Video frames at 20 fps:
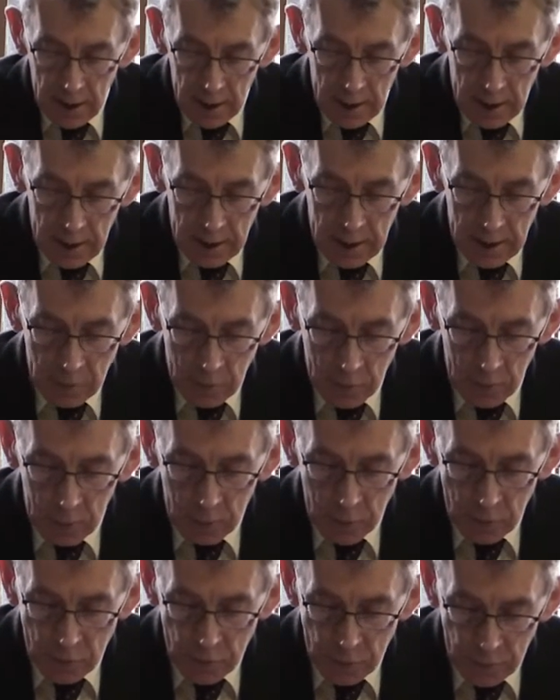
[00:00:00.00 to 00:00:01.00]

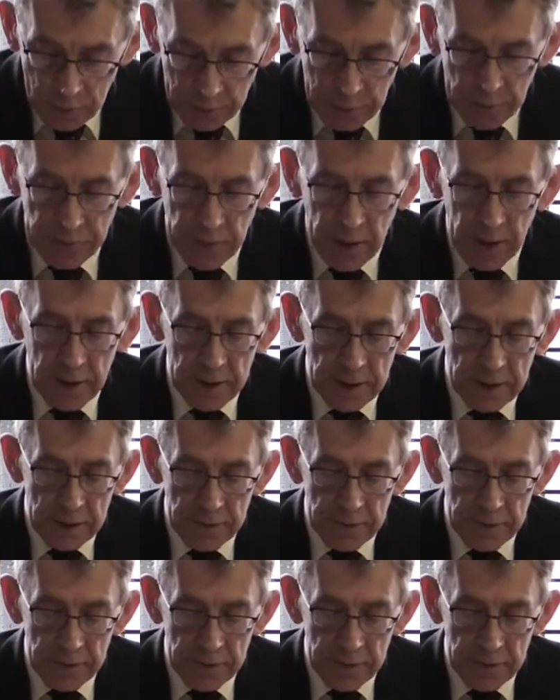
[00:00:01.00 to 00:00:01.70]
to provide,